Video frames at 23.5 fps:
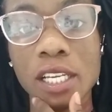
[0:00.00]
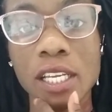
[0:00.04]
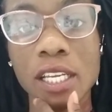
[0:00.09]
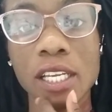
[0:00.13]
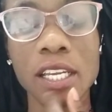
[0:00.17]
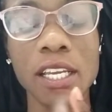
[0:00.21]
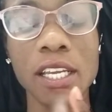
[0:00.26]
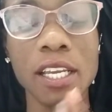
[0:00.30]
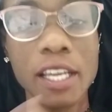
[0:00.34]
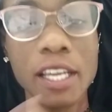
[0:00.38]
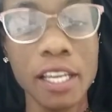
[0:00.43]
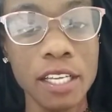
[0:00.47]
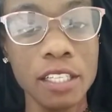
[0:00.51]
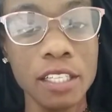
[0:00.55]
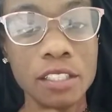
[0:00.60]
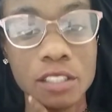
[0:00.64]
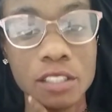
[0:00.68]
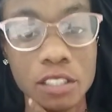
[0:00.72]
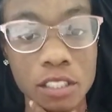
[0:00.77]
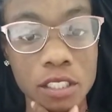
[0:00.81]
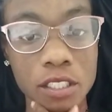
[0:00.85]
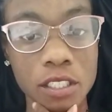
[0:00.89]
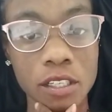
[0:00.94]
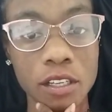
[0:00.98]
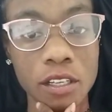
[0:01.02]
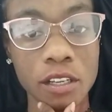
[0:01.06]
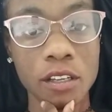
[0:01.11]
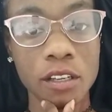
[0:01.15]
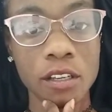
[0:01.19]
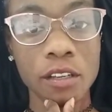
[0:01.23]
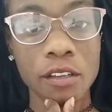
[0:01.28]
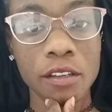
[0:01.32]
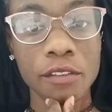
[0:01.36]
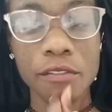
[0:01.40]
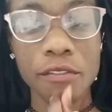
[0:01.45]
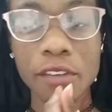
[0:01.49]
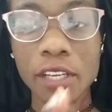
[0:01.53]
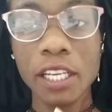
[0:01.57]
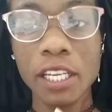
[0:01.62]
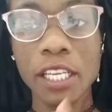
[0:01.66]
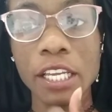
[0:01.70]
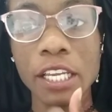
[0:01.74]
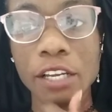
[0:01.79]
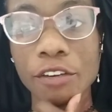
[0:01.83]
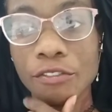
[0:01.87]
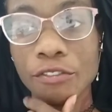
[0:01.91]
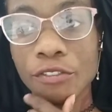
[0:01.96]
and answer
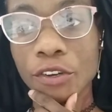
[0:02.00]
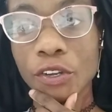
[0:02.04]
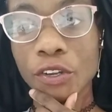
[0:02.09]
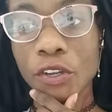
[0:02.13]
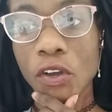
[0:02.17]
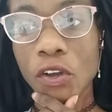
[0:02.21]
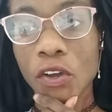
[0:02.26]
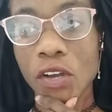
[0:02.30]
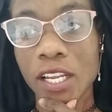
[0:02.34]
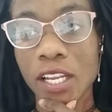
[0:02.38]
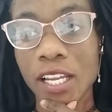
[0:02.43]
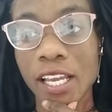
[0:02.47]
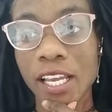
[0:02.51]
video for y'all.